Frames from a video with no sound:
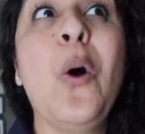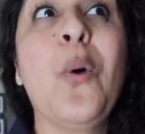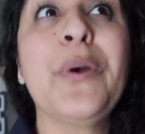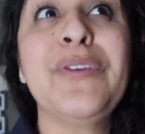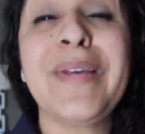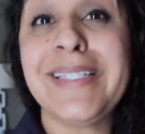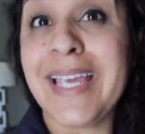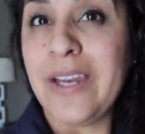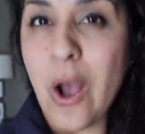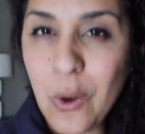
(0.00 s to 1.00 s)
or you get to
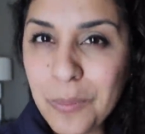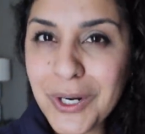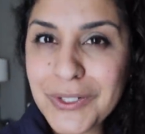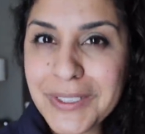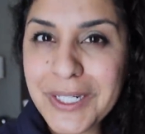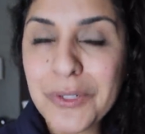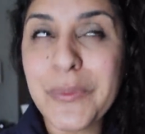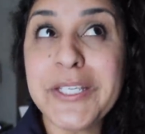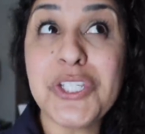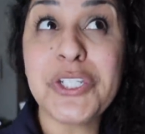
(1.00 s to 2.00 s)
get home earlier,
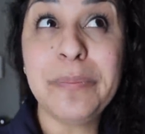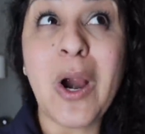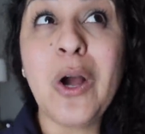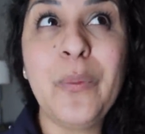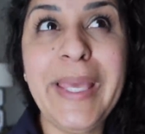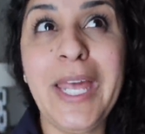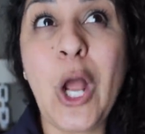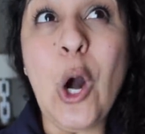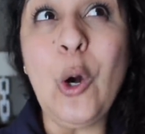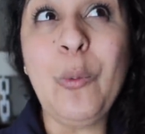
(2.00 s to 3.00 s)
which tomorrow we get
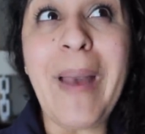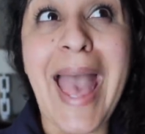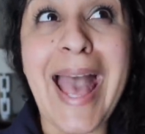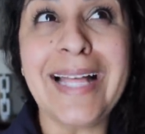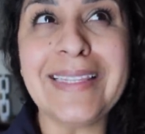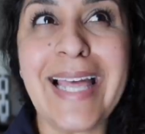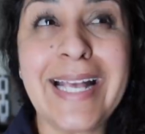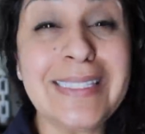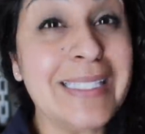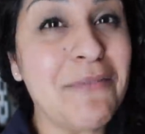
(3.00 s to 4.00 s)
home at
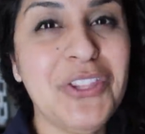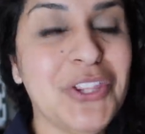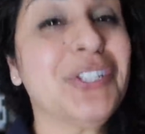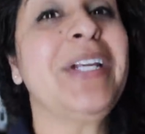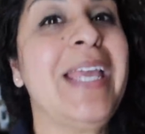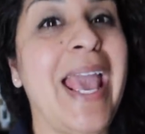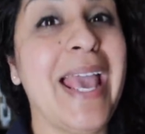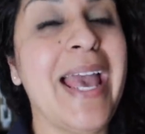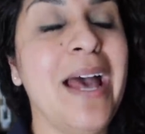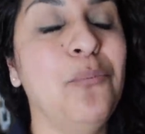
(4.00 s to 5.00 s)
like eleven thirty
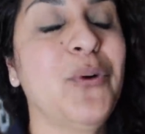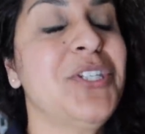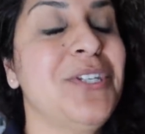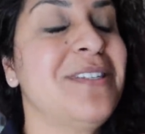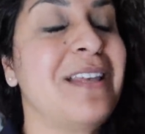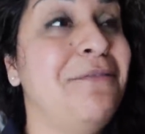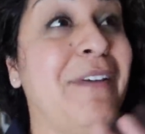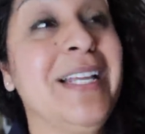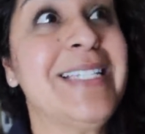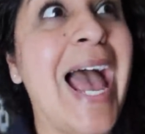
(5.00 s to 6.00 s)
A M, which is
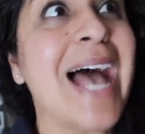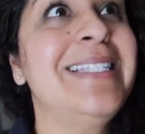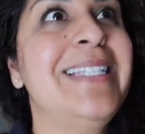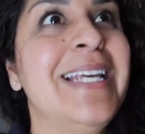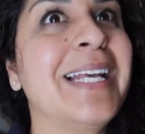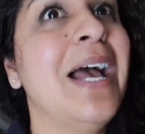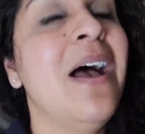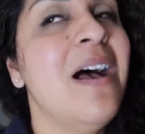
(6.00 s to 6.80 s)
fantastic.